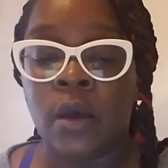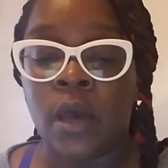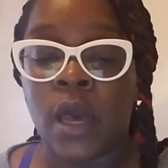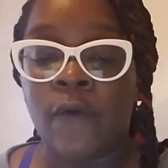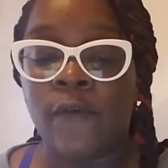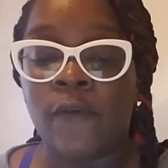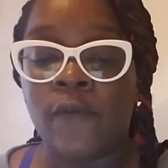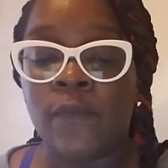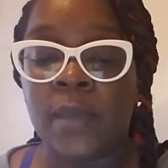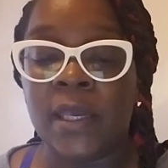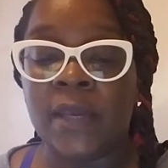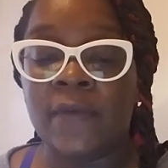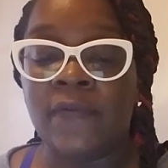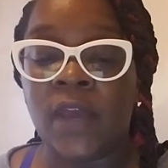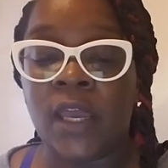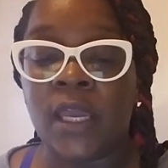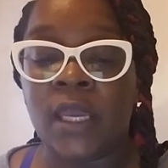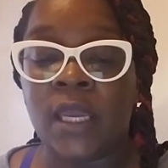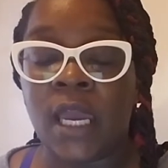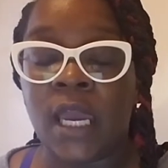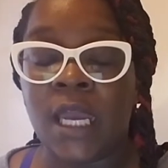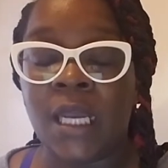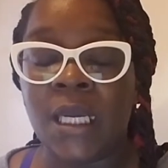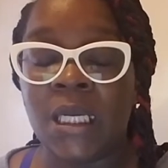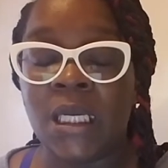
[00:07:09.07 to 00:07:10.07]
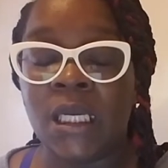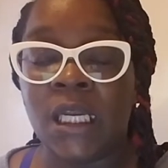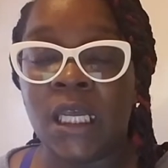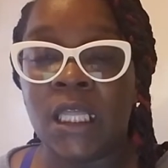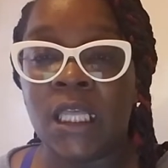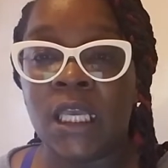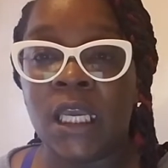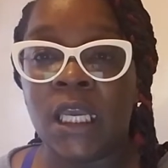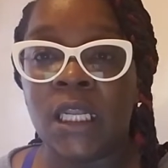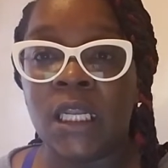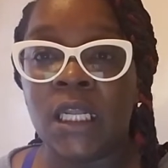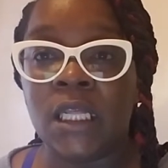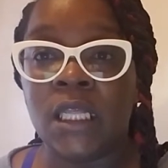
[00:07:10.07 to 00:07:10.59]
I have a big vacation at
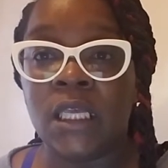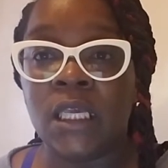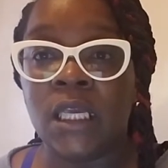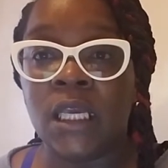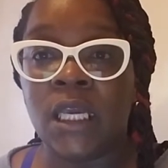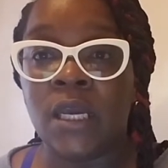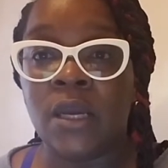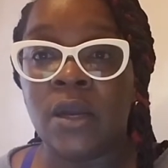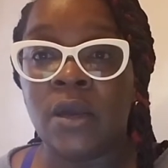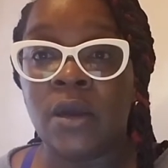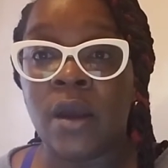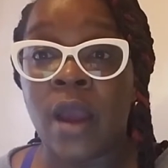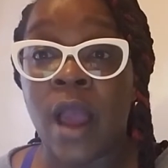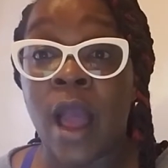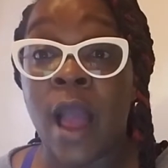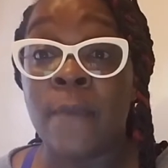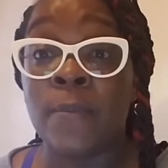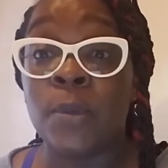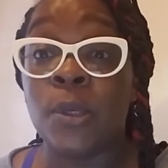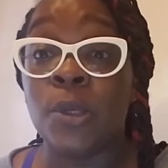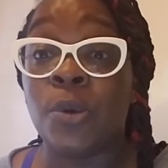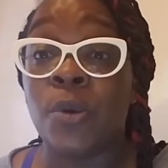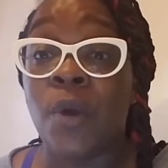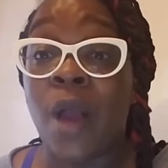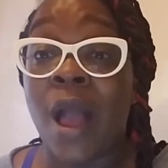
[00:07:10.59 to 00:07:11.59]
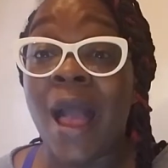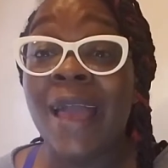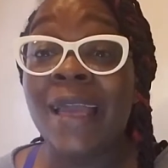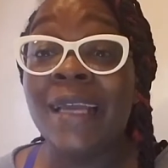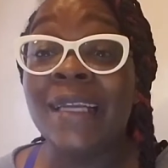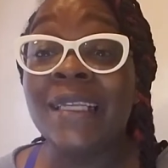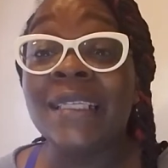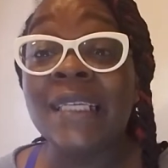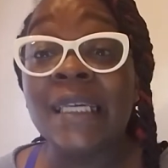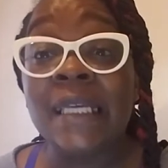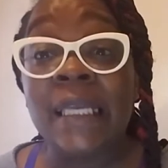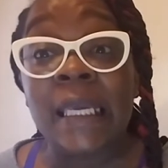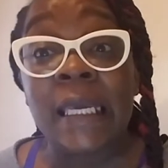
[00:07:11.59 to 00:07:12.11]
the end of the year I'm
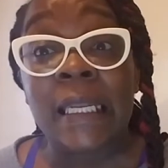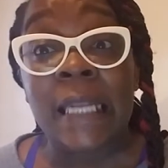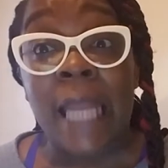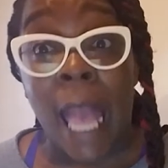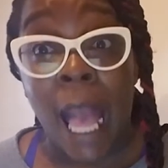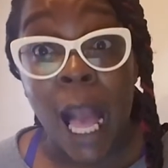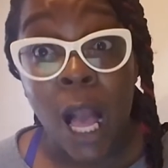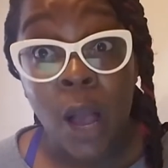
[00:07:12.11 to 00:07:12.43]
trying to get